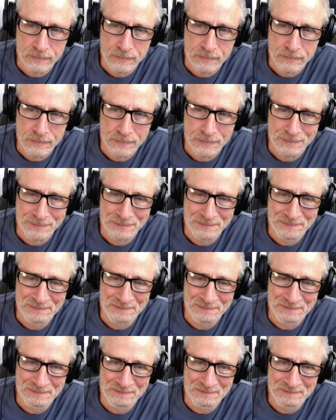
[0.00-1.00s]

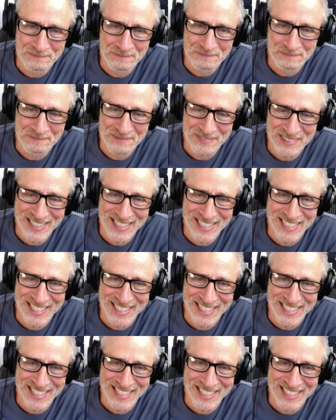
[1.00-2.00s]

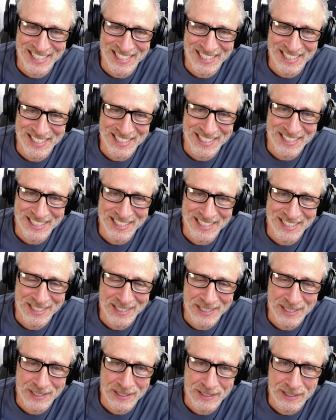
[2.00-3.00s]

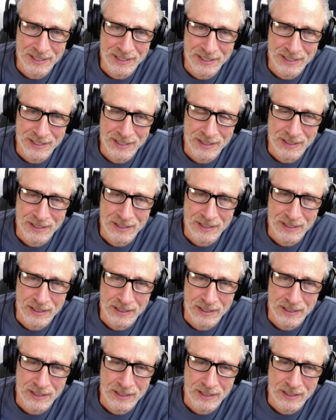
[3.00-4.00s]

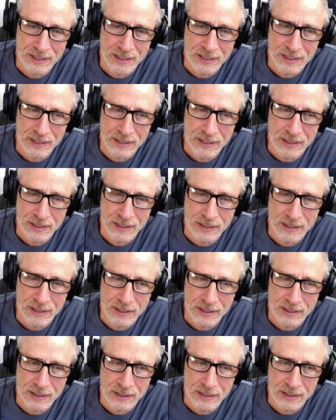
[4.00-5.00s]

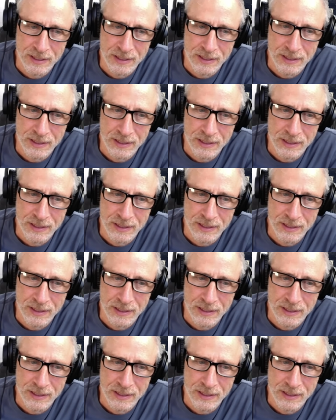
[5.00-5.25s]
[no speech]